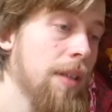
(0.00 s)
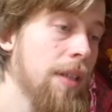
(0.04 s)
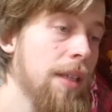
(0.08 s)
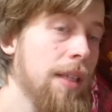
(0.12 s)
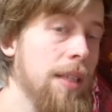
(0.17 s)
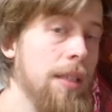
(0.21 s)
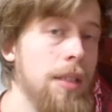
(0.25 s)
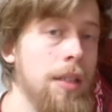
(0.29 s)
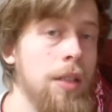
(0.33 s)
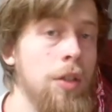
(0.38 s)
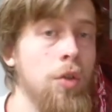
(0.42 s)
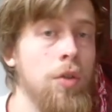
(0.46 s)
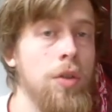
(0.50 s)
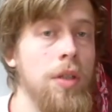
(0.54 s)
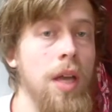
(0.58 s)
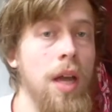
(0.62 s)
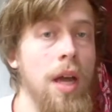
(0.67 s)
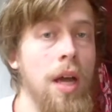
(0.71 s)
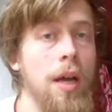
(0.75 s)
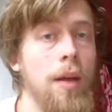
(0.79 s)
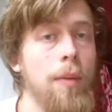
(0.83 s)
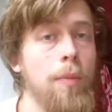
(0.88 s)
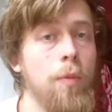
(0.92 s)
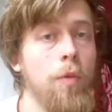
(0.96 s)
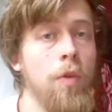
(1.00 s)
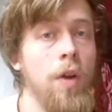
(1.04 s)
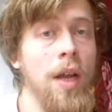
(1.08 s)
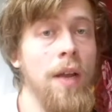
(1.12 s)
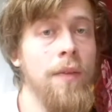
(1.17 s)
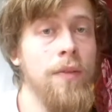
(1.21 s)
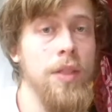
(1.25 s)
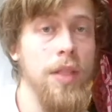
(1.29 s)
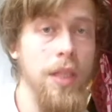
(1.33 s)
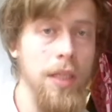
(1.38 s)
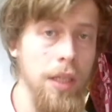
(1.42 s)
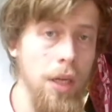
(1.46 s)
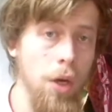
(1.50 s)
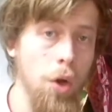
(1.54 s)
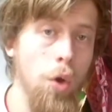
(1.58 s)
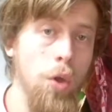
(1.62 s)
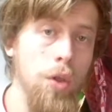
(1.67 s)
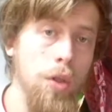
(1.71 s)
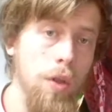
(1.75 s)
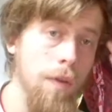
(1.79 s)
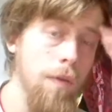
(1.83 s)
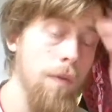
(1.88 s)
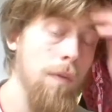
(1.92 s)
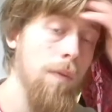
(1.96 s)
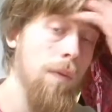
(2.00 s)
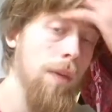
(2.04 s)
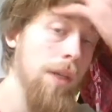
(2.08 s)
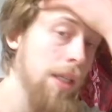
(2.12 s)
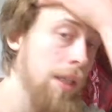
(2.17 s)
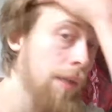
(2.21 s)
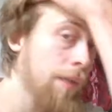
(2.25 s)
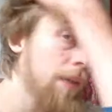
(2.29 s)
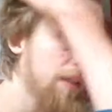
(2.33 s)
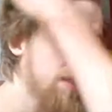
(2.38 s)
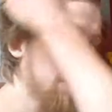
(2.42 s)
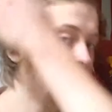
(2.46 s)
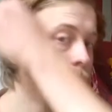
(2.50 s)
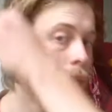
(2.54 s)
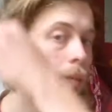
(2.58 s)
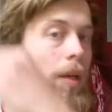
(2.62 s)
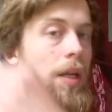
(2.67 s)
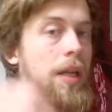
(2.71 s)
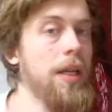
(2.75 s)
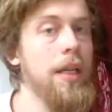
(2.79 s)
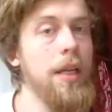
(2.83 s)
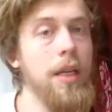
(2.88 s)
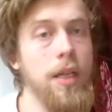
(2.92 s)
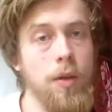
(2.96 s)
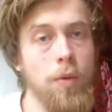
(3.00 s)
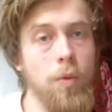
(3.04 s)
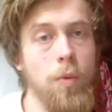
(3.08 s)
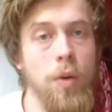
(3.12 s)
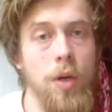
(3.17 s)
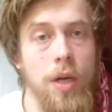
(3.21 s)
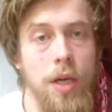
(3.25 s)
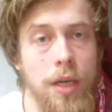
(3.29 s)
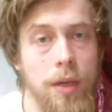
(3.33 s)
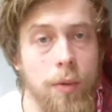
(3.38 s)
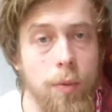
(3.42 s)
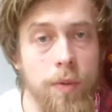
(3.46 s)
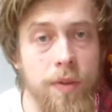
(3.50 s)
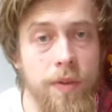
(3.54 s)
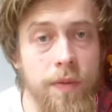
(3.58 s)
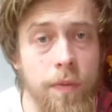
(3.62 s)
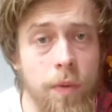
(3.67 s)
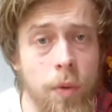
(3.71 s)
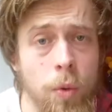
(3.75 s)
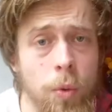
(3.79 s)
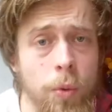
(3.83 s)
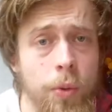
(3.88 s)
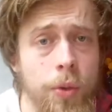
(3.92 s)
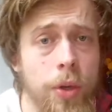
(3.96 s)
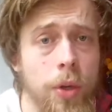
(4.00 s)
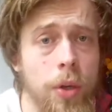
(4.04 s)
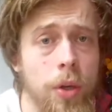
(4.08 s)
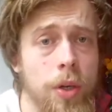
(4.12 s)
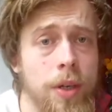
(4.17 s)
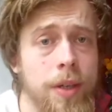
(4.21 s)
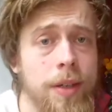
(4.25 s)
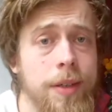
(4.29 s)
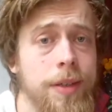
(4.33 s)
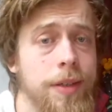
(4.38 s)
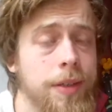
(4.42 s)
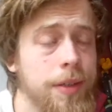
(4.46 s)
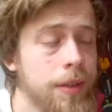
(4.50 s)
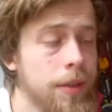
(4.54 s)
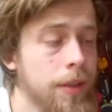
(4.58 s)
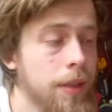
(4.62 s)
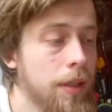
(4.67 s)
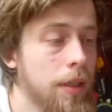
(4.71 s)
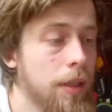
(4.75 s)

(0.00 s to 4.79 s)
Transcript: There's a new time. We have done a lot of invisible healing work with few years.